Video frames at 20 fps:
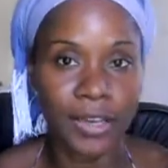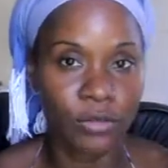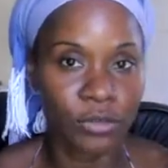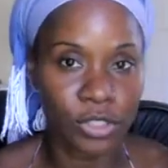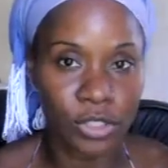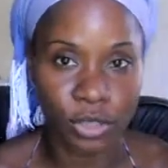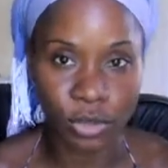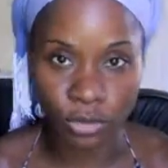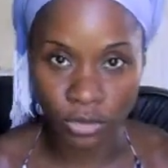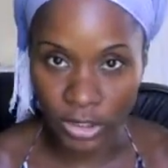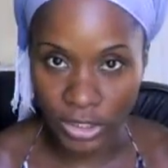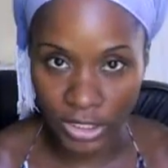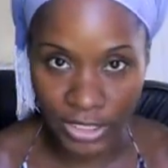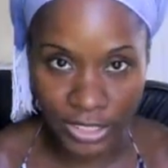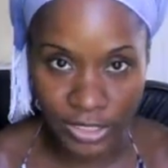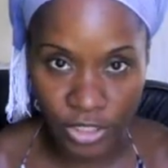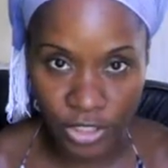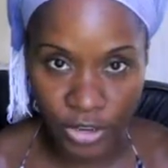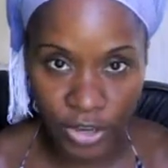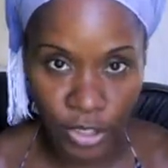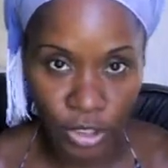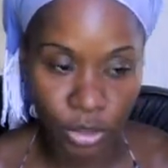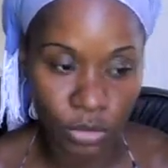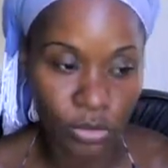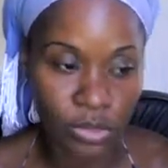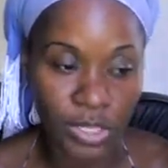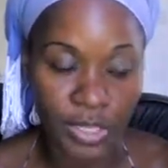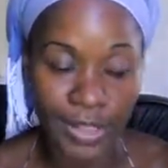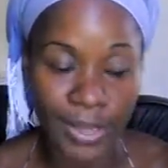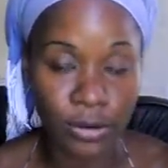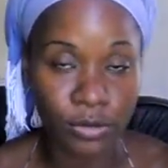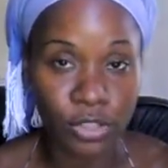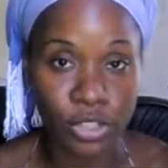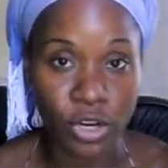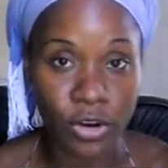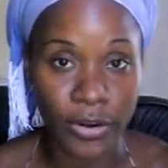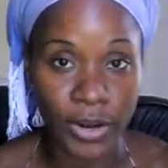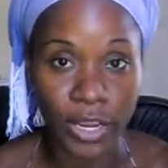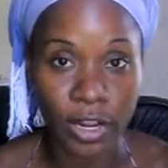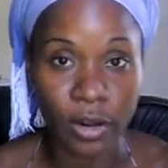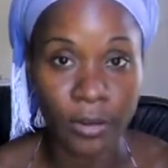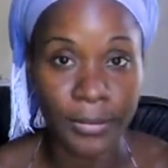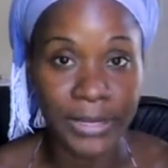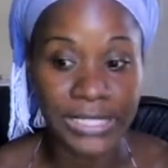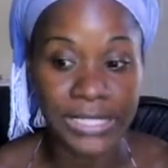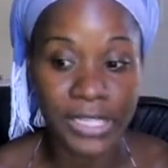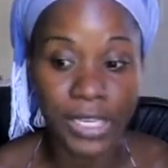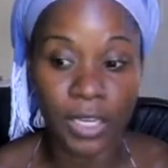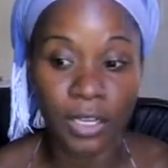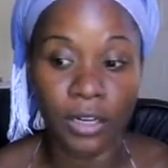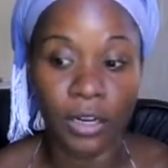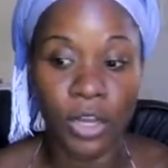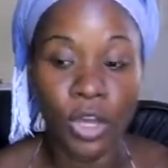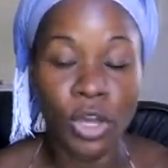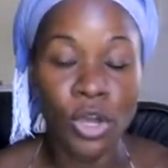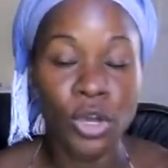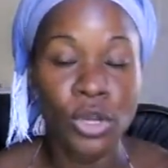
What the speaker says: That was the only cleanser I used, and that was great on my skin.